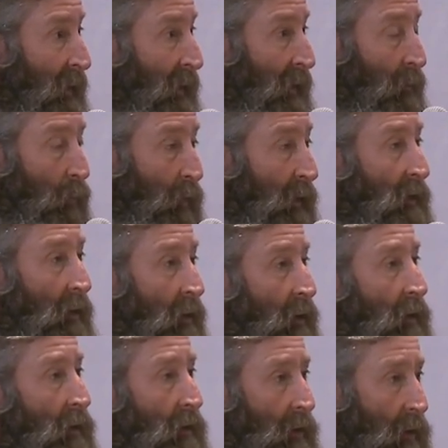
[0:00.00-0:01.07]
And we
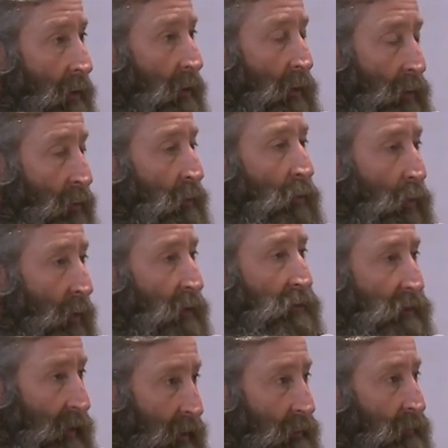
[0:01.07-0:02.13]
are our own
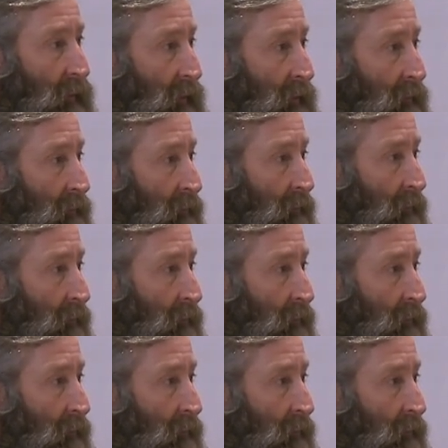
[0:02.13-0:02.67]
worst enemy.